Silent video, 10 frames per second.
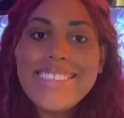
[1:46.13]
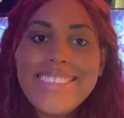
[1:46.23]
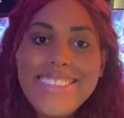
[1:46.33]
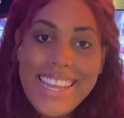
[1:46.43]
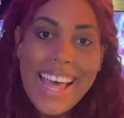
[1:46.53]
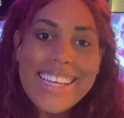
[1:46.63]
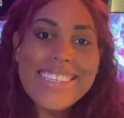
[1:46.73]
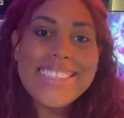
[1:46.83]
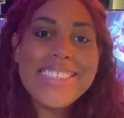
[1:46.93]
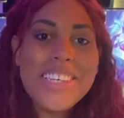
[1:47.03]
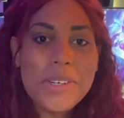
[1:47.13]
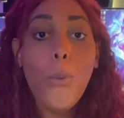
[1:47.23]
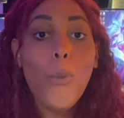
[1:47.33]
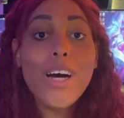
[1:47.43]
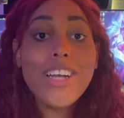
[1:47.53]
Next,
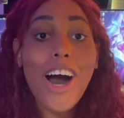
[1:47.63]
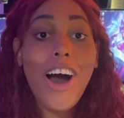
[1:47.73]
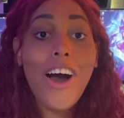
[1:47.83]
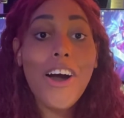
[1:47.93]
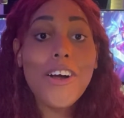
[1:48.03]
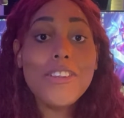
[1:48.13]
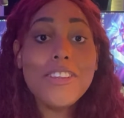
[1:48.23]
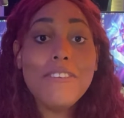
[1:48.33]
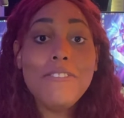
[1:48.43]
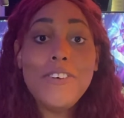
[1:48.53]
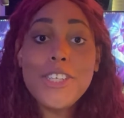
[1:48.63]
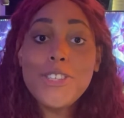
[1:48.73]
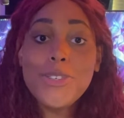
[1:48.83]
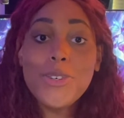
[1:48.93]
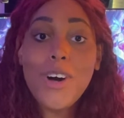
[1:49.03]
what are the
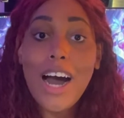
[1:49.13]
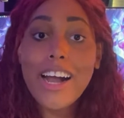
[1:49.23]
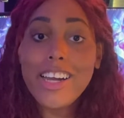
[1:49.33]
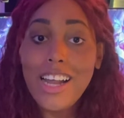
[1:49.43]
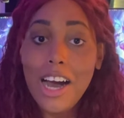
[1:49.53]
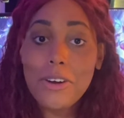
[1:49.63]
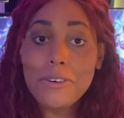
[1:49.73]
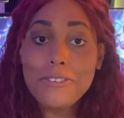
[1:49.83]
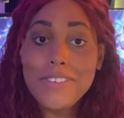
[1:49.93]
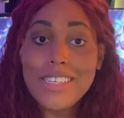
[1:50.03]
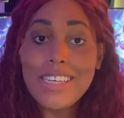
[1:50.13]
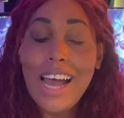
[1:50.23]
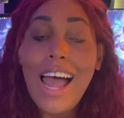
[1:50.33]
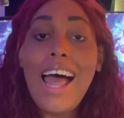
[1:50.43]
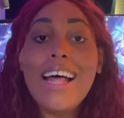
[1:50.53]
visual iconography
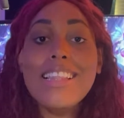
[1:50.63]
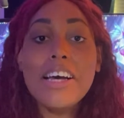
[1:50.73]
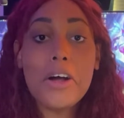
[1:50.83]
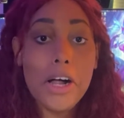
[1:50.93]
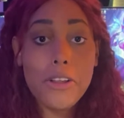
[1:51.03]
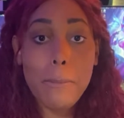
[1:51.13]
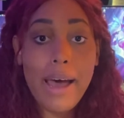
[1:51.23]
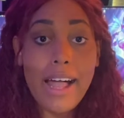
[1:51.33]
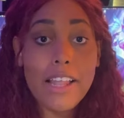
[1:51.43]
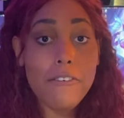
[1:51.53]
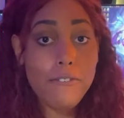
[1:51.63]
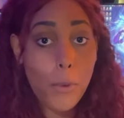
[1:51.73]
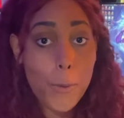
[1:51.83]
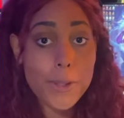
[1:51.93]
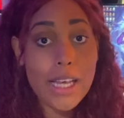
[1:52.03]
and the color palette
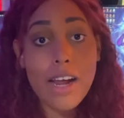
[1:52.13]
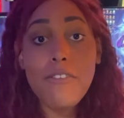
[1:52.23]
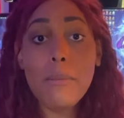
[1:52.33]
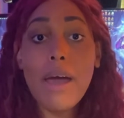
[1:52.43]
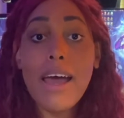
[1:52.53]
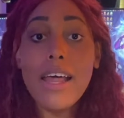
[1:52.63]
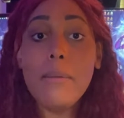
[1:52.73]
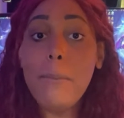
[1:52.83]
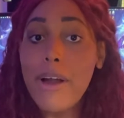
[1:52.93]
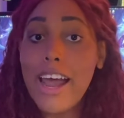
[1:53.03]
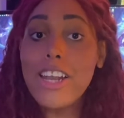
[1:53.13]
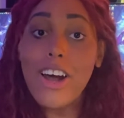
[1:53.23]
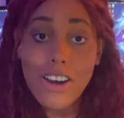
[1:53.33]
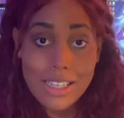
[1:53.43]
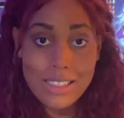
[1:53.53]
for the Everyman brand
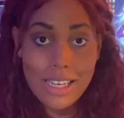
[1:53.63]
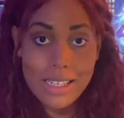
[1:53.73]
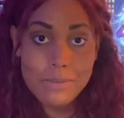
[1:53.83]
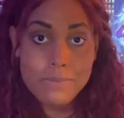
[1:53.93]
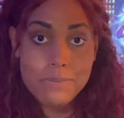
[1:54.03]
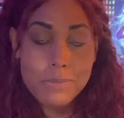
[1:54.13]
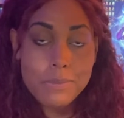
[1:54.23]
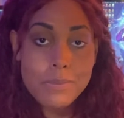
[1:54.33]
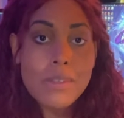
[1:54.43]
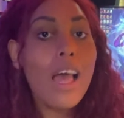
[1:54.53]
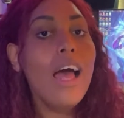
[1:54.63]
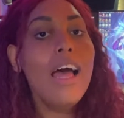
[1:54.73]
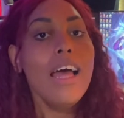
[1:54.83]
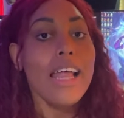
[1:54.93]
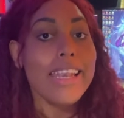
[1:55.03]
archetype?
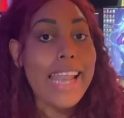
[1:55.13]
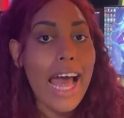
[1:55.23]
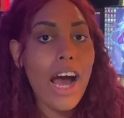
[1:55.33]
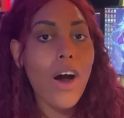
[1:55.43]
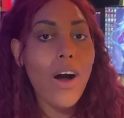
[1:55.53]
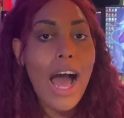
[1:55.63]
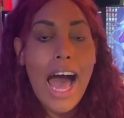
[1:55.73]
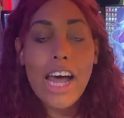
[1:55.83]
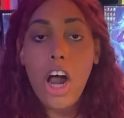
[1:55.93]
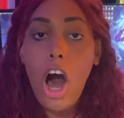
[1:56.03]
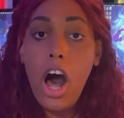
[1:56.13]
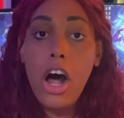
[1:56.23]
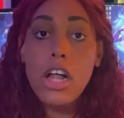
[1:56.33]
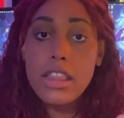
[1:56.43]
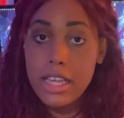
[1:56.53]
Now, out of
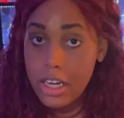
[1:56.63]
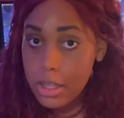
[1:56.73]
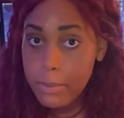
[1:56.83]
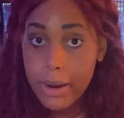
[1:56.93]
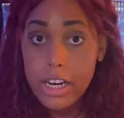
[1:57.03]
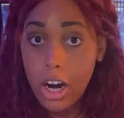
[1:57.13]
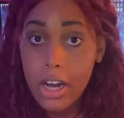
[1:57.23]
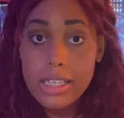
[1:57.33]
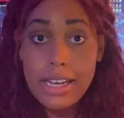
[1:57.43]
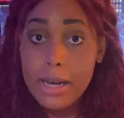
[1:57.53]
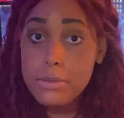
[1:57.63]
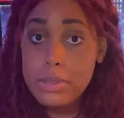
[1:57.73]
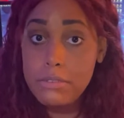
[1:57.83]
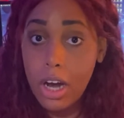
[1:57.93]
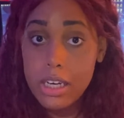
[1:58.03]
all the other brand archetypes
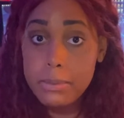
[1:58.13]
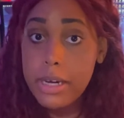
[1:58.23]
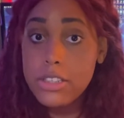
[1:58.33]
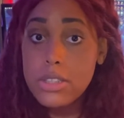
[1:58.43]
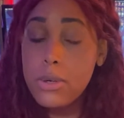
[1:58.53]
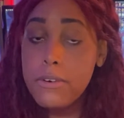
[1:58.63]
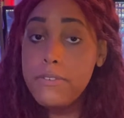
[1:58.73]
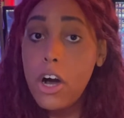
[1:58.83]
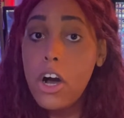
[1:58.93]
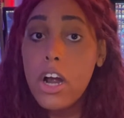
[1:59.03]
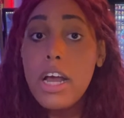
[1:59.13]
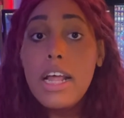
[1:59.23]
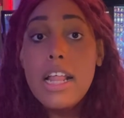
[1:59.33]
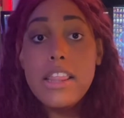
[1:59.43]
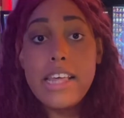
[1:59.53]
we've talked about so far,
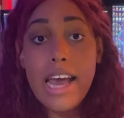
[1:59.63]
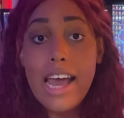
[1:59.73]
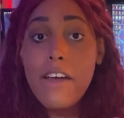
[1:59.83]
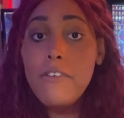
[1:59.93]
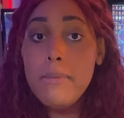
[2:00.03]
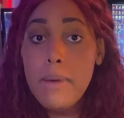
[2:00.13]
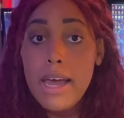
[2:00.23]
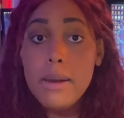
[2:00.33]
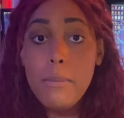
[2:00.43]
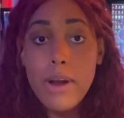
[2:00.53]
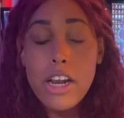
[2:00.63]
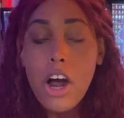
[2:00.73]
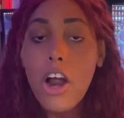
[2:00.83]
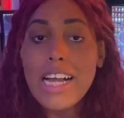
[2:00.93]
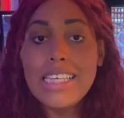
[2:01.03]
the Everyman brand
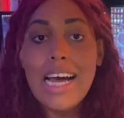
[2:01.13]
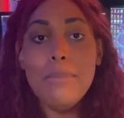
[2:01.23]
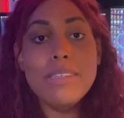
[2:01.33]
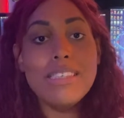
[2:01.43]
archetype is